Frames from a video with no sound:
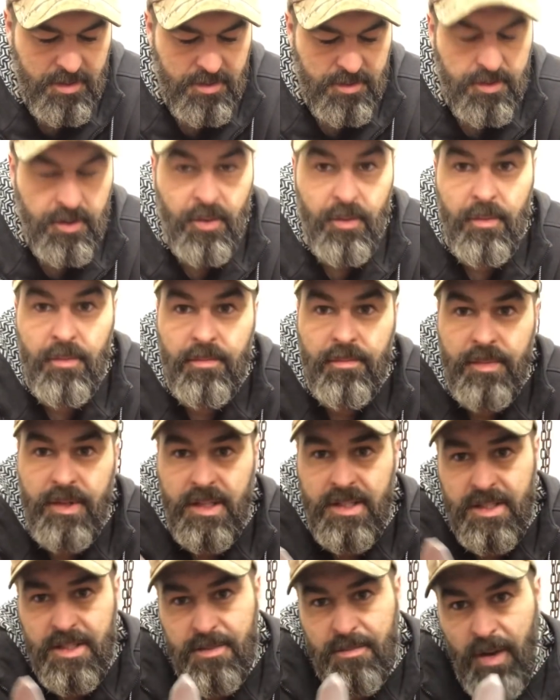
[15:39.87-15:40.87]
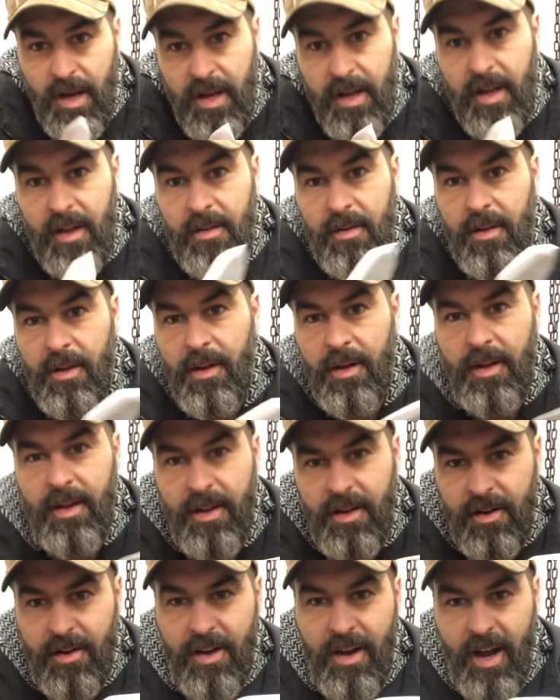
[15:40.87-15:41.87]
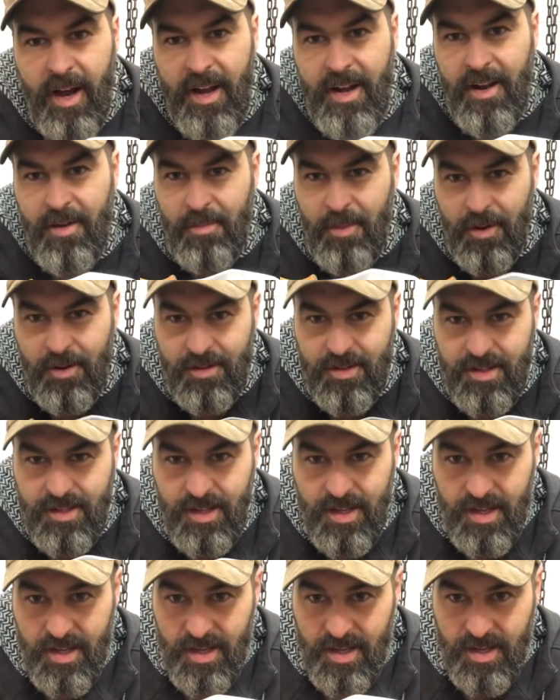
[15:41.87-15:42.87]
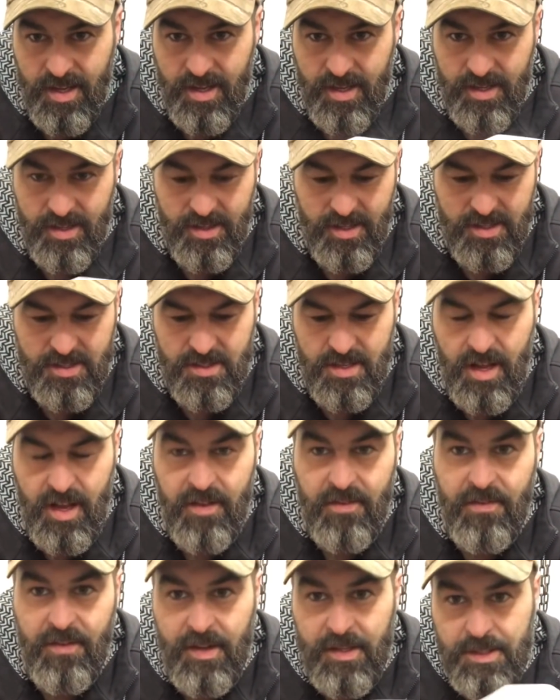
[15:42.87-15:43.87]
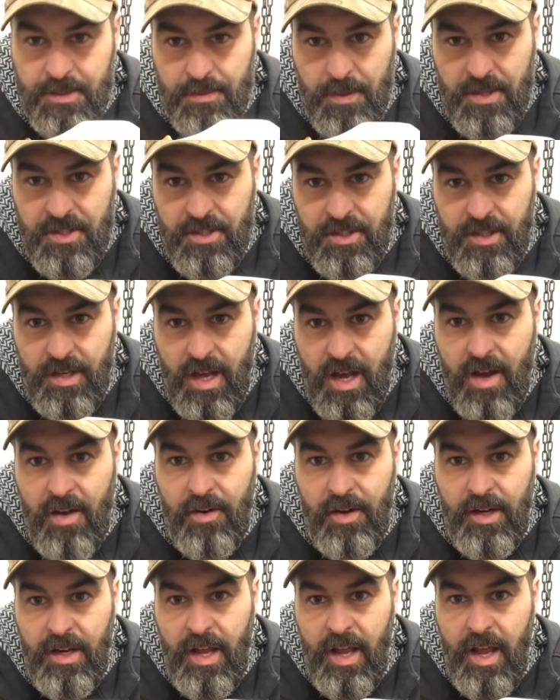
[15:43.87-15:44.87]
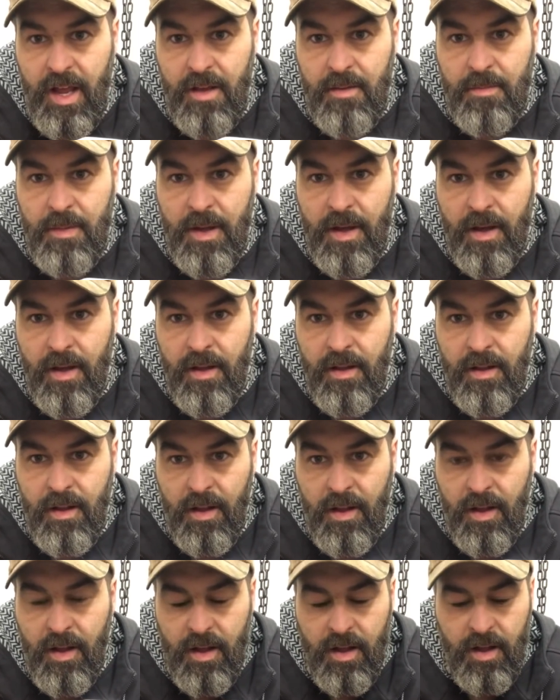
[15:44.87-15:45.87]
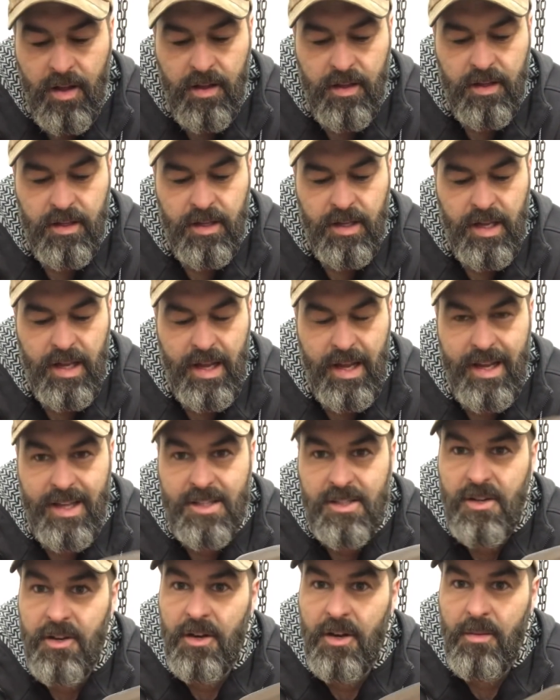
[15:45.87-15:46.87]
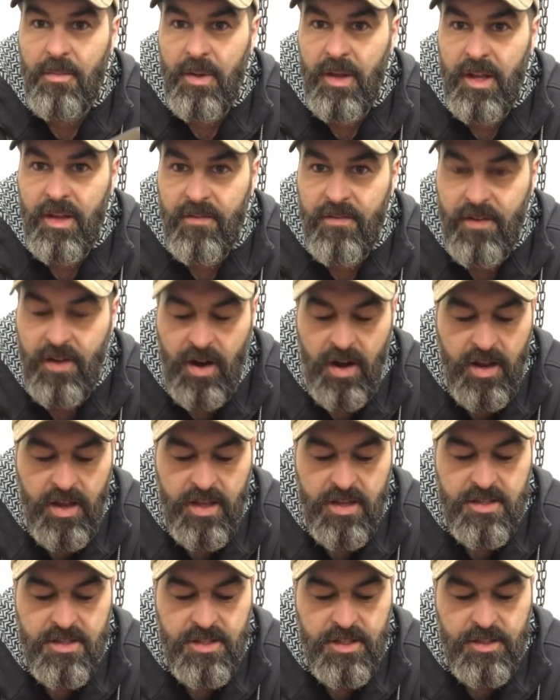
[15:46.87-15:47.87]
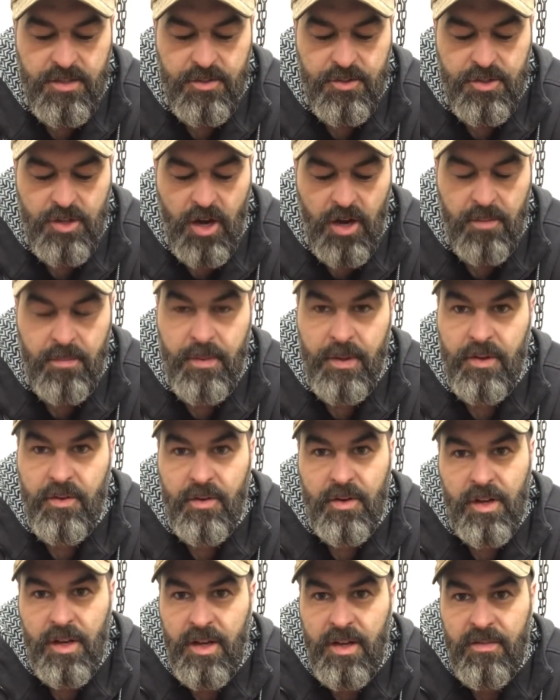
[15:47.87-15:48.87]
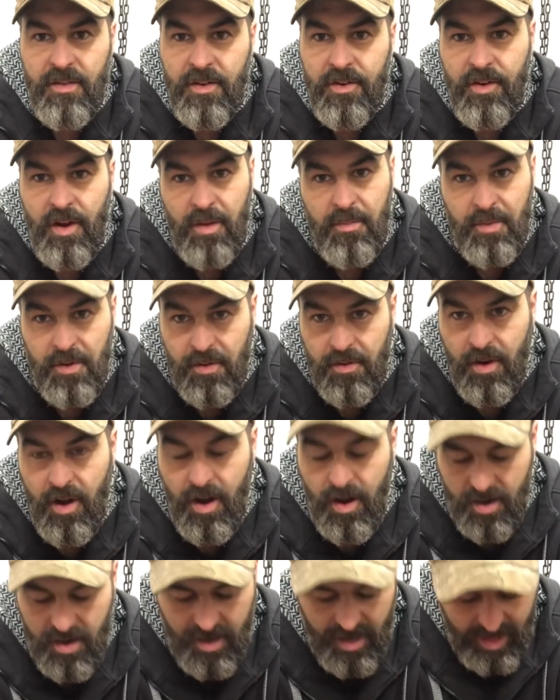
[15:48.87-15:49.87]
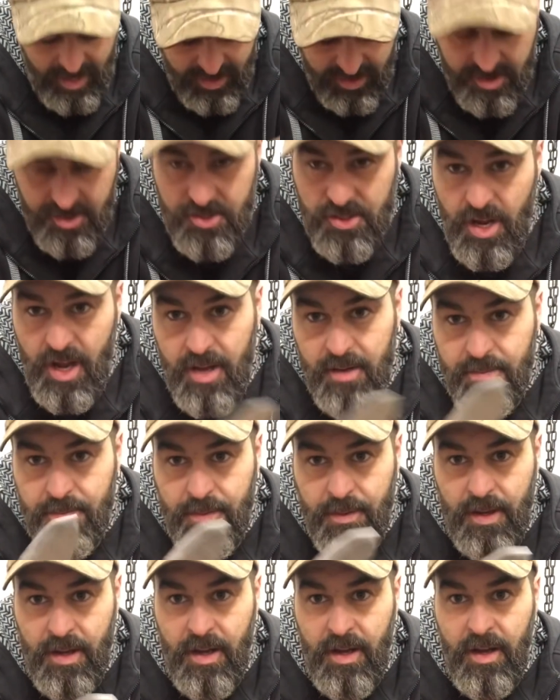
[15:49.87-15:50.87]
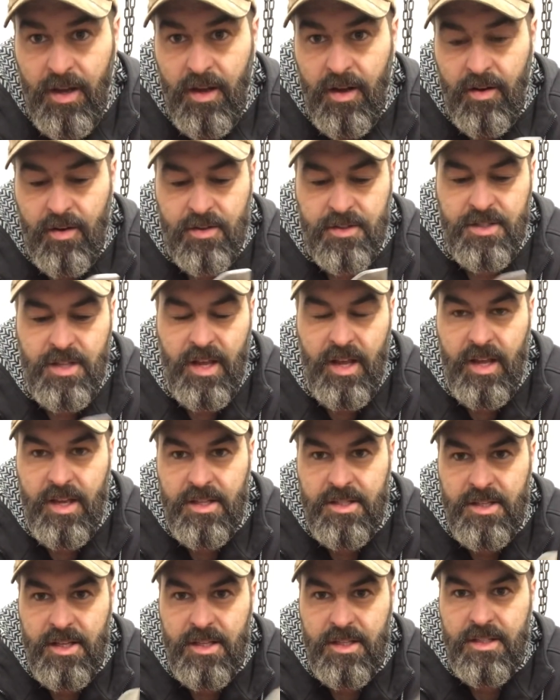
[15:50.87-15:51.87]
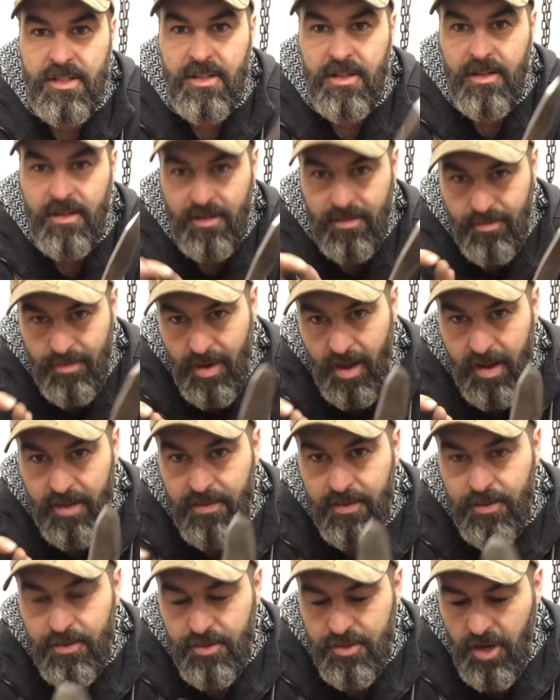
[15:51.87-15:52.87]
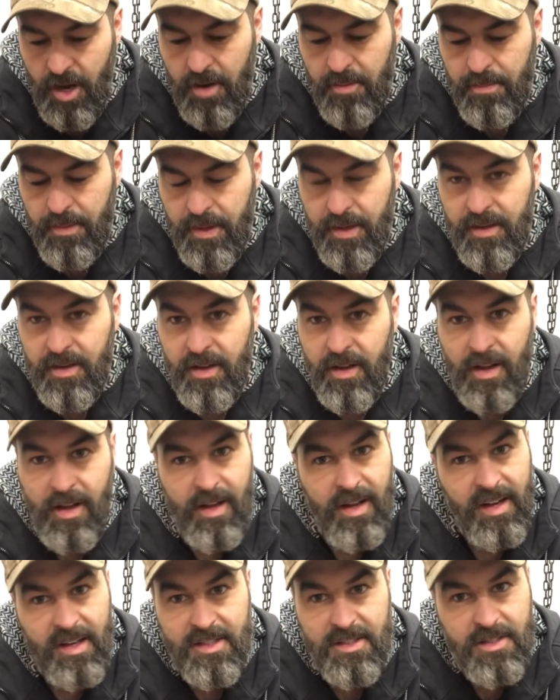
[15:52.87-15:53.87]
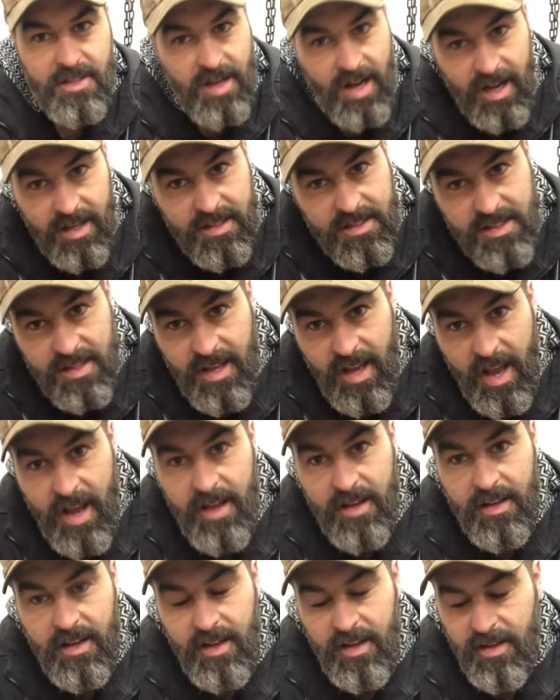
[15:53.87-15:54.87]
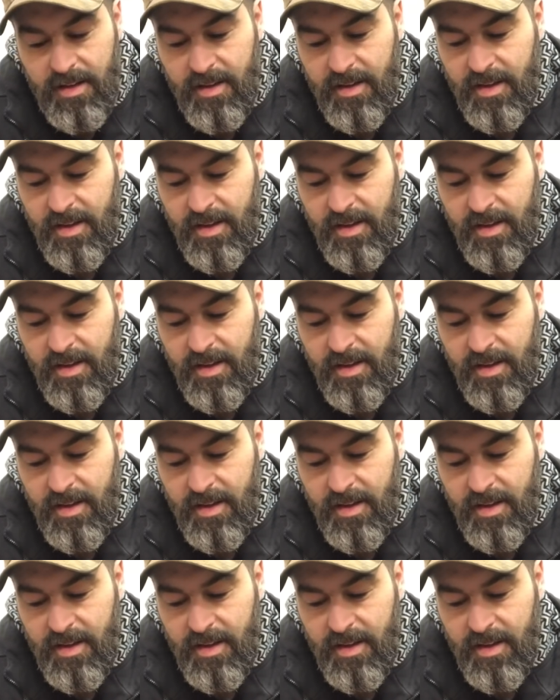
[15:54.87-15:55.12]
So this is my little guide about this knife, and especially now in AEB-L, it's gonna be very easy to sharpen. You can even grab a rock, any shape, because the easiest knife to sharpen, it's not Scandi,